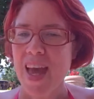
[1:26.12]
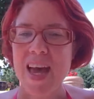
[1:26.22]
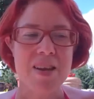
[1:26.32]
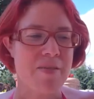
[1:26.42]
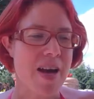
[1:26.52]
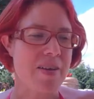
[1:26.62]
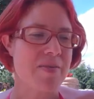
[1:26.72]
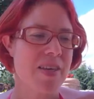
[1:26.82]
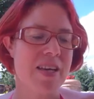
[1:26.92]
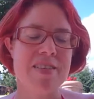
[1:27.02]
Anyway,
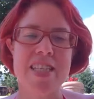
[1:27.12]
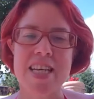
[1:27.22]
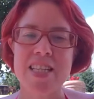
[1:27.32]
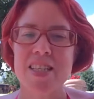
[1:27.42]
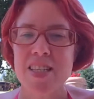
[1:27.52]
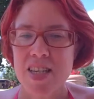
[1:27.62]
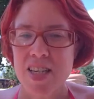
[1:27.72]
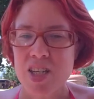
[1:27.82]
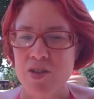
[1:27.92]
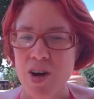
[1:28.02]
here it is,
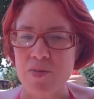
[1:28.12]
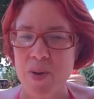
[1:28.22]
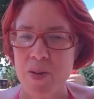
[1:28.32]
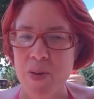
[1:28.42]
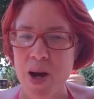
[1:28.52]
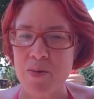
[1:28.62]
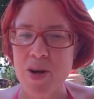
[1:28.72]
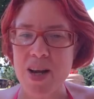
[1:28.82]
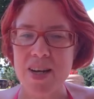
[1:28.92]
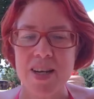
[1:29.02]
Drive By Part
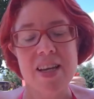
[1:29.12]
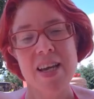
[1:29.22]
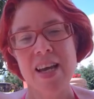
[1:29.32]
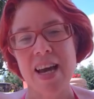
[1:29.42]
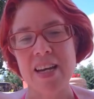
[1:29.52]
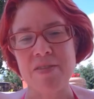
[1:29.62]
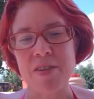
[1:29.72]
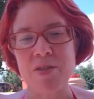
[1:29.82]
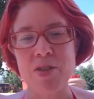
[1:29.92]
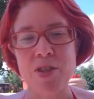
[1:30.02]
1, and if
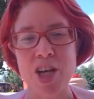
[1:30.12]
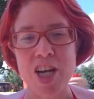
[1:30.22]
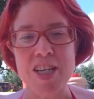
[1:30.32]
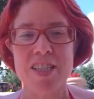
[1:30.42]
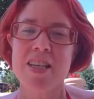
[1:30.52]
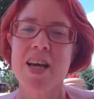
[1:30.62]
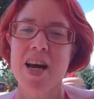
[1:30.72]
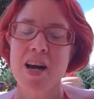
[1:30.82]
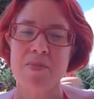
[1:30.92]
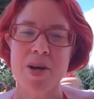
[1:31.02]
you're all good,
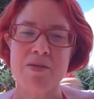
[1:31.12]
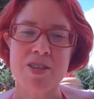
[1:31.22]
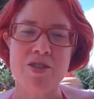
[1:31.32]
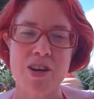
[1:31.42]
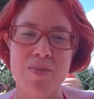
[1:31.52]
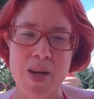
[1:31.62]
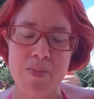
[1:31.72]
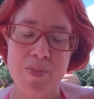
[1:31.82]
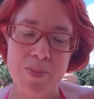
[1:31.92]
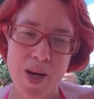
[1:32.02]
I might read Drive By
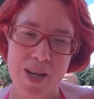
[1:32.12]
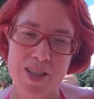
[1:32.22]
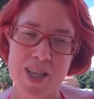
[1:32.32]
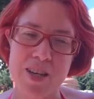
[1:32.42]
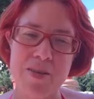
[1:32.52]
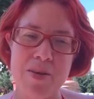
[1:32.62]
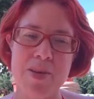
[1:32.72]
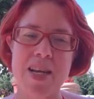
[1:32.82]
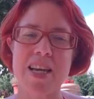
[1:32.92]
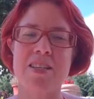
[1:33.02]
Part 2 a
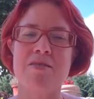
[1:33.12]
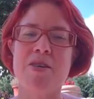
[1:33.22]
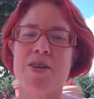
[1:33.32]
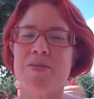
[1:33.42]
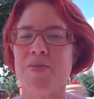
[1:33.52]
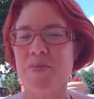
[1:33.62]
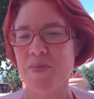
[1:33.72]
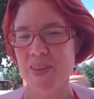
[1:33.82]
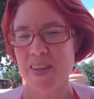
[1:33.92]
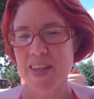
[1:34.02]
bit later on.
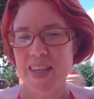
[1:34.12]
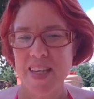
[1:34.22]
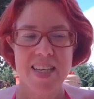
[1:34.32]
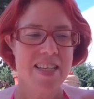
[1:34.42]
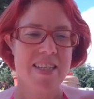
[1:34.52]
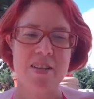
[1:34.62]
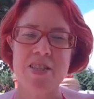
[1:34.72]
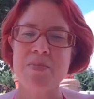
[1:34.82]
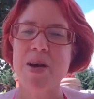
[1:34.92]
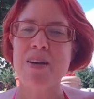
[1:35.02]
So
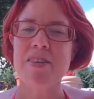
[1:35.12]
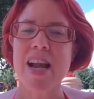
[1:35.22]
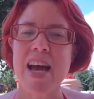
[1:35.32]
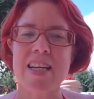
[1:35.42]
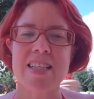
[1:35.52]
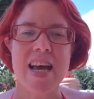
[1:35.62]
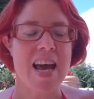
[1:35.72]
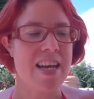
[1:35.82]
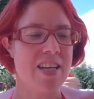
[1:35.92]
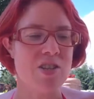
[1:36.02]
sit back, relax,
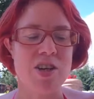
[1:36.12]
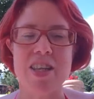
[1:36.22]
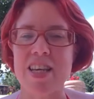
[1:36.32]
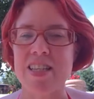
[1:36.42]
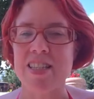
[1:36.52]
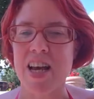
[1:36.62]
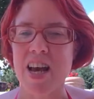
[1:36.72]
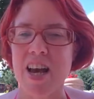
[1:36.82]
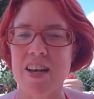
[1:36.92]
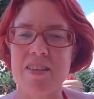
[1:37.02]
and enjoy this
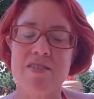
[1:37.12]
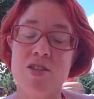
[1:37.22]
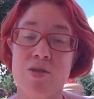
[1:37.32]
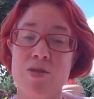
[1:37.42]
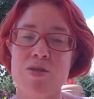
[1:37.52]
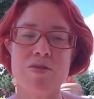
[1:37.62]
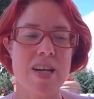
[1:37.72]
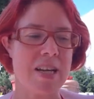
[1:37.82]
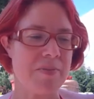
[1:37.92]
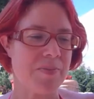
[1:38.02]
short story.